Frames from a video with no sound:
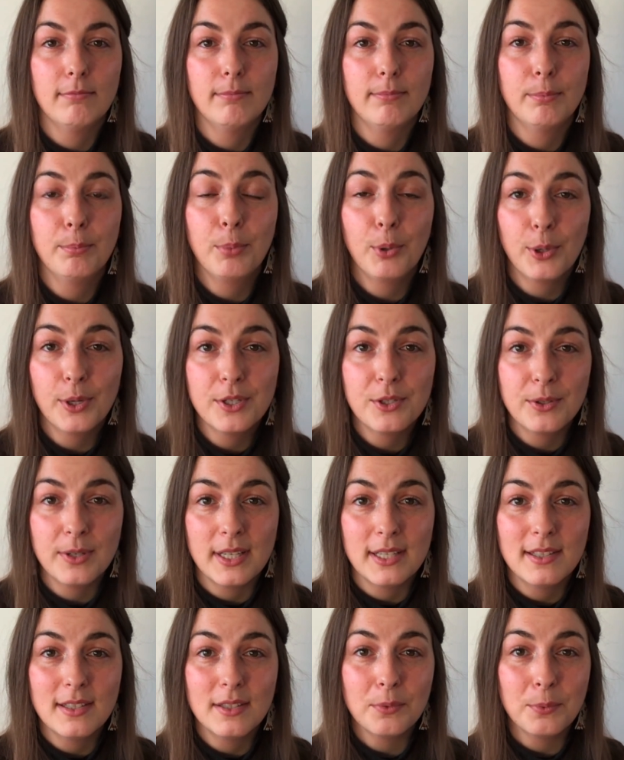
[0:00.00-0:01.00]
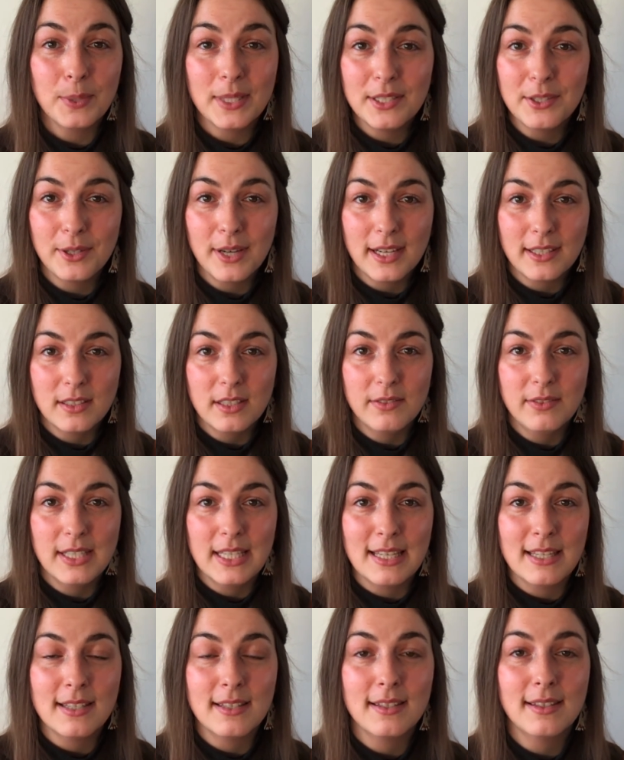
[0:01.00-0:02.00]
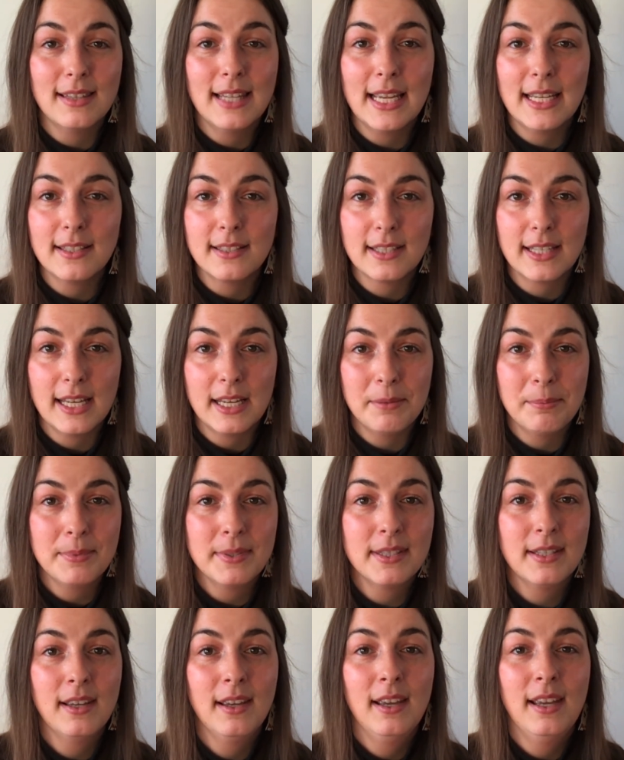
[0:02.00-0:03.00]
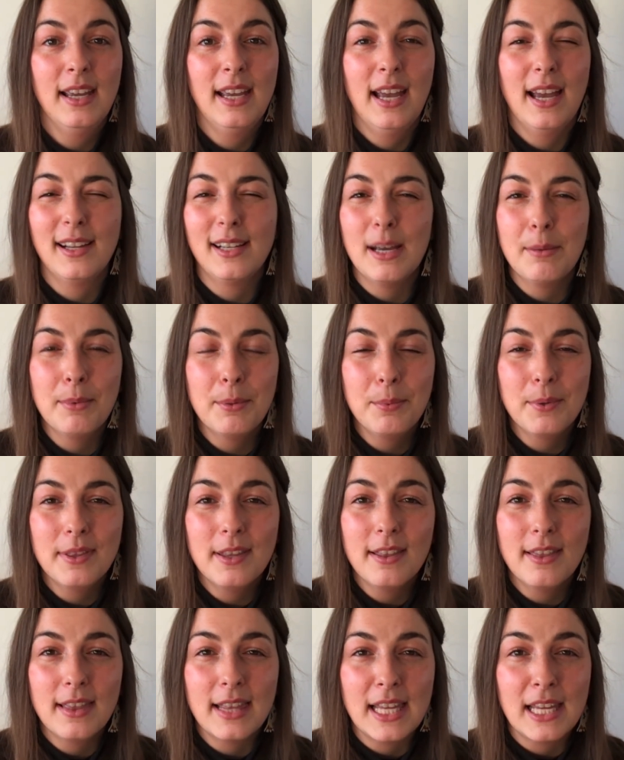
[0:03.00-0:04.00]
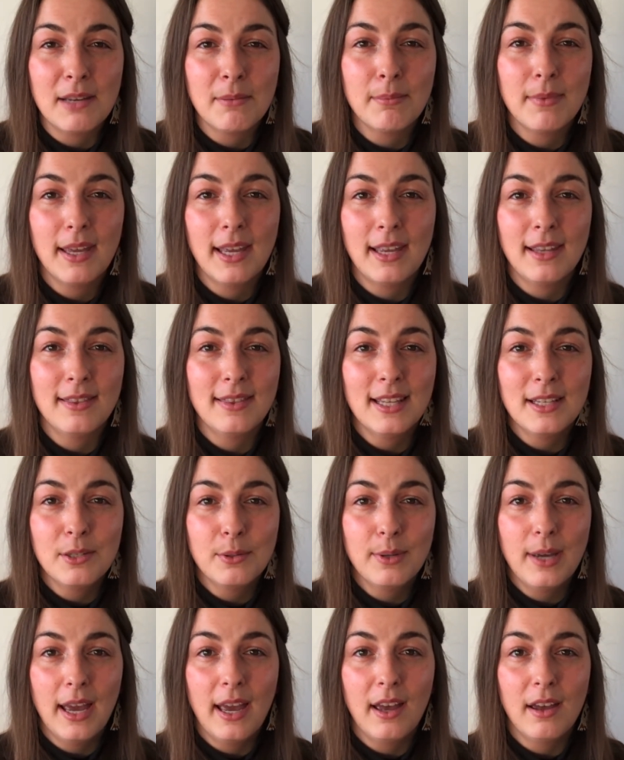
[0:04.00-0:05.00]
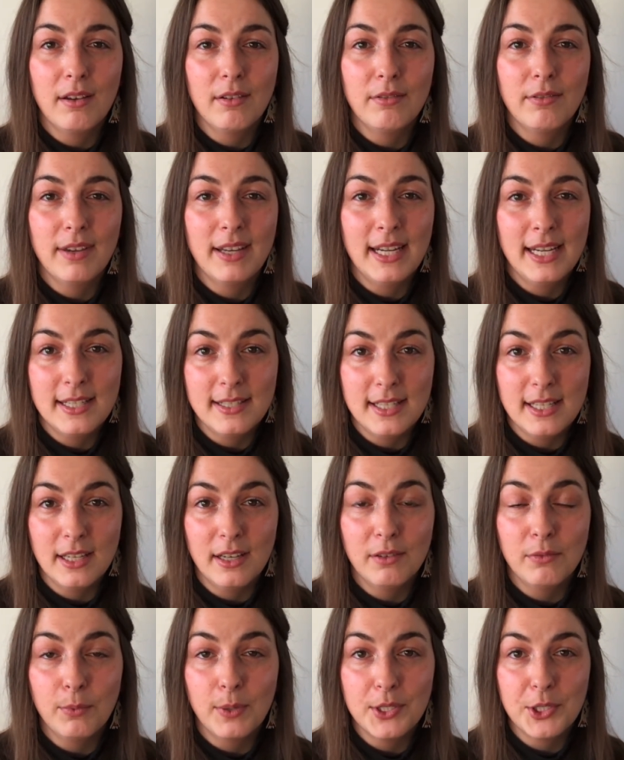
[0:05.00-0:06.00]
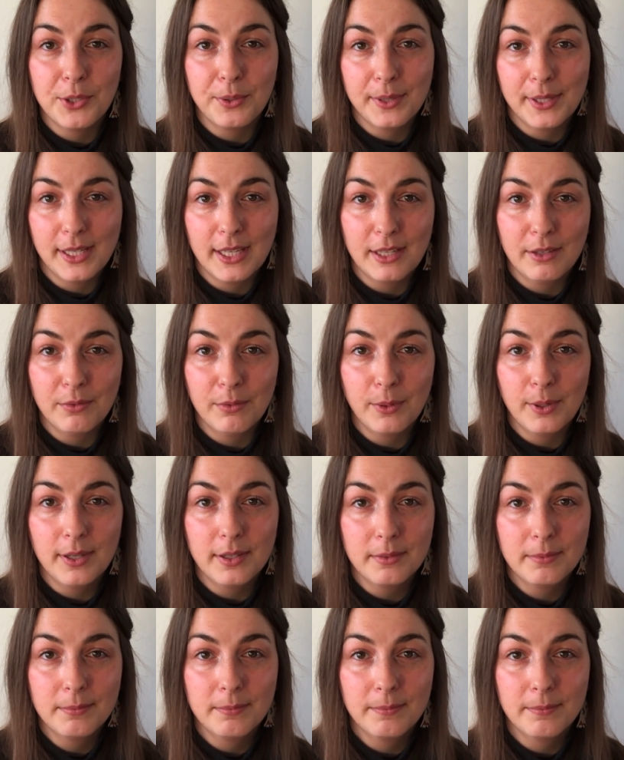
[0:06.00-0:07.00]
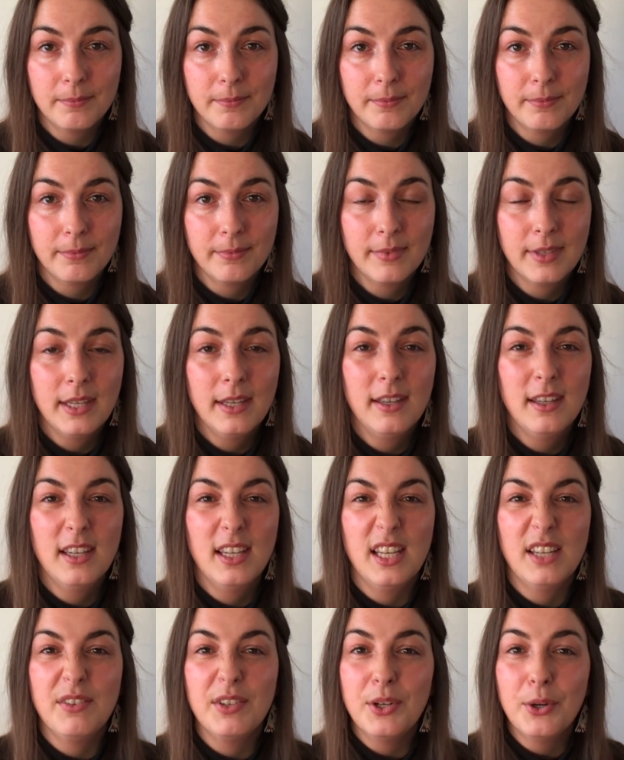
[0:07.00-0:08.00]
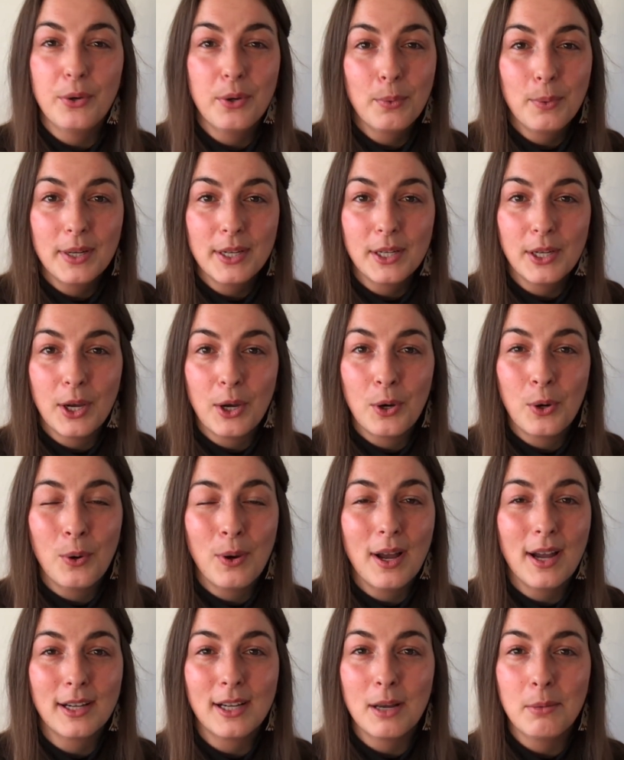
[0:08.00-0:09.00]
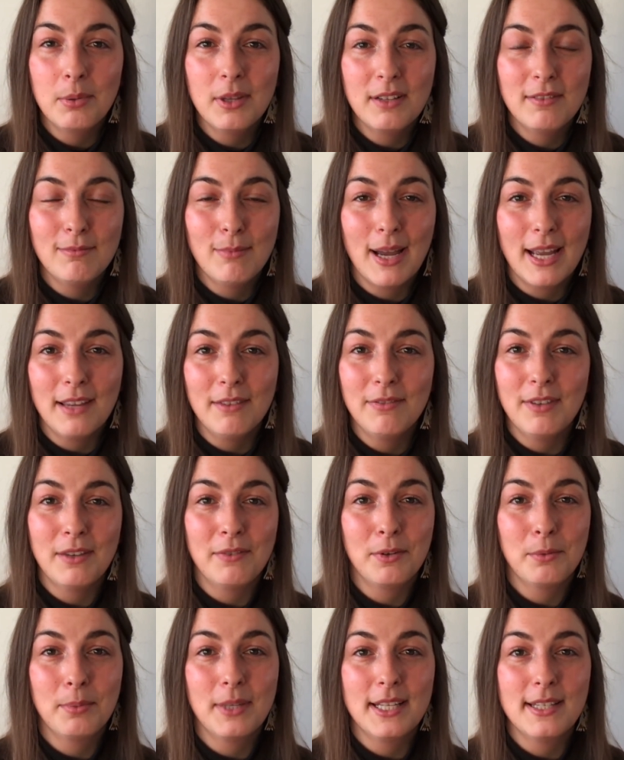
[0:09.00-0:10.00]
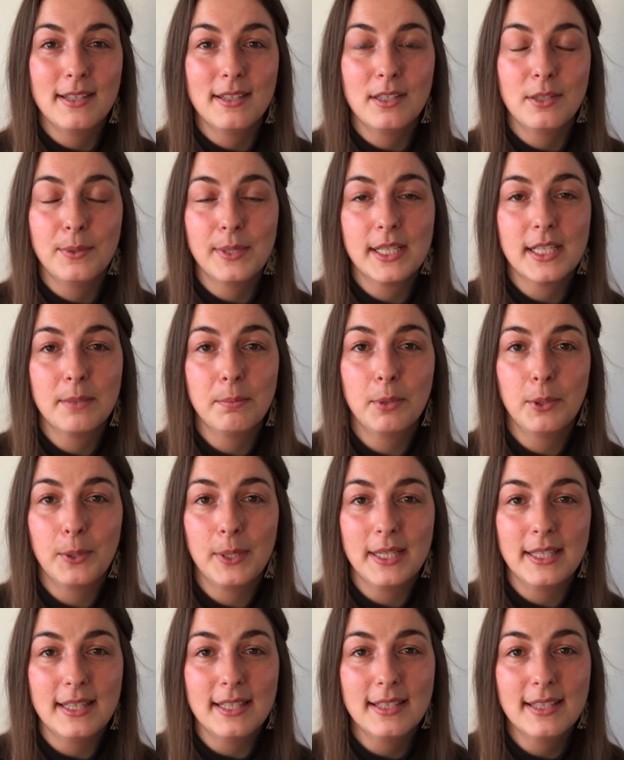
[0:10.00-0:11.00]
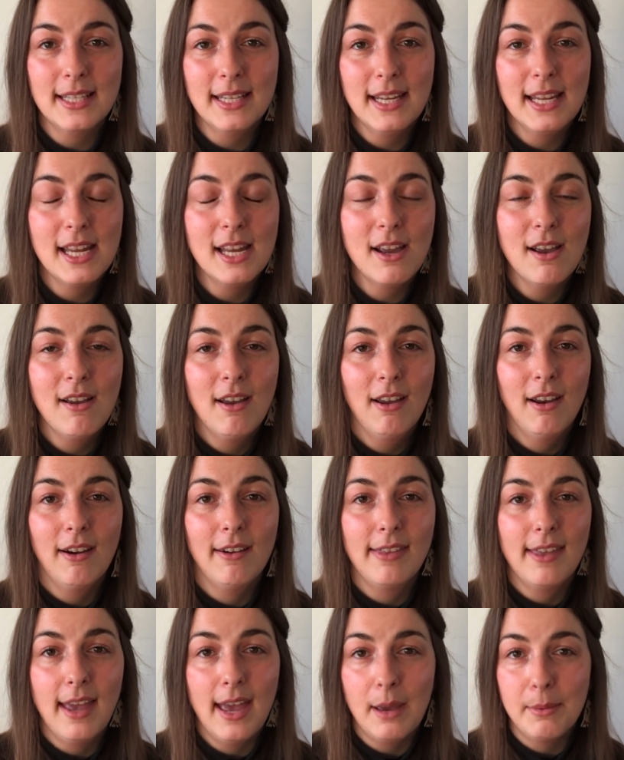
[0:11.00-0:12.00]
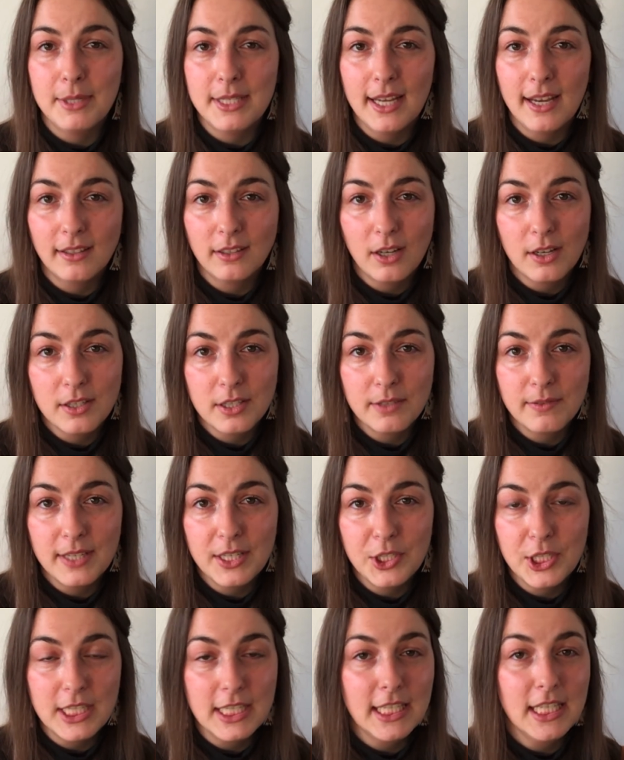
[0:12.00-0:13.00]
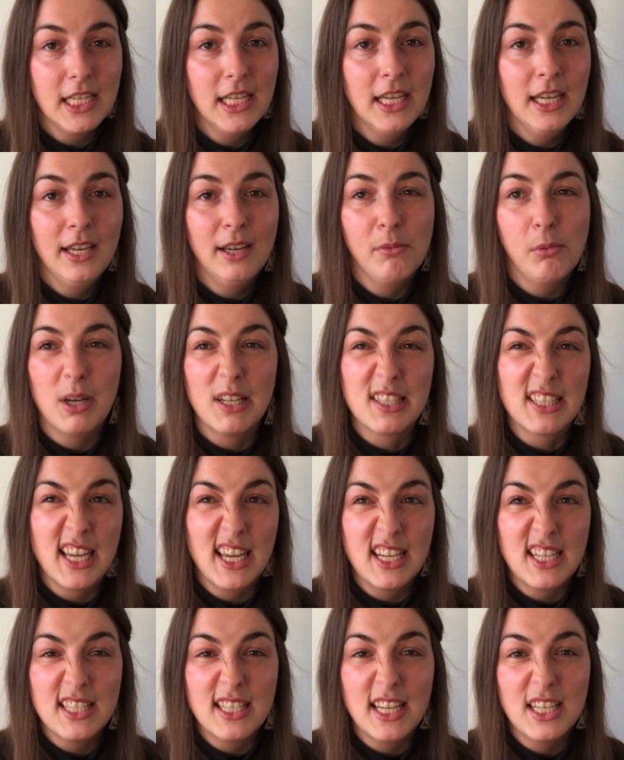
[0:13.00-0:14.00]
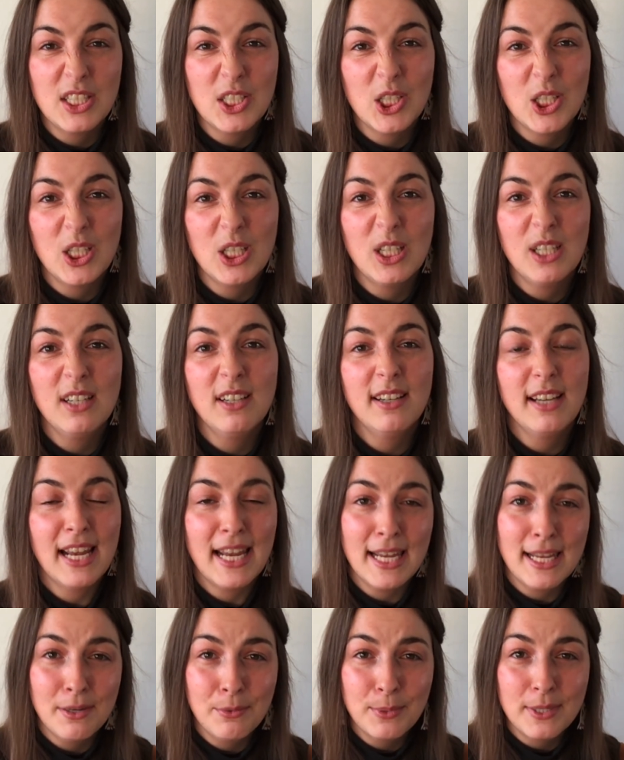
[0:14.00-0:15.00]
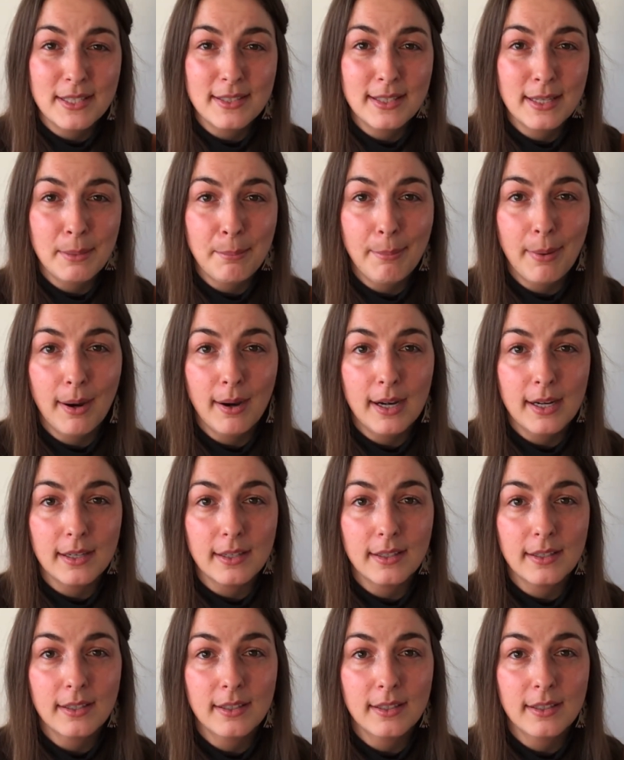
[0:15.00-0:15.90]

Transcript: portraits, winter activities, landscapes, come up with a theme and then you have an idea of what you're looking for. If you don't know where to go, a couple of my favorite places to explore in the city are the Habitat Conservation, Wascana Center, A.E. Wilson Park.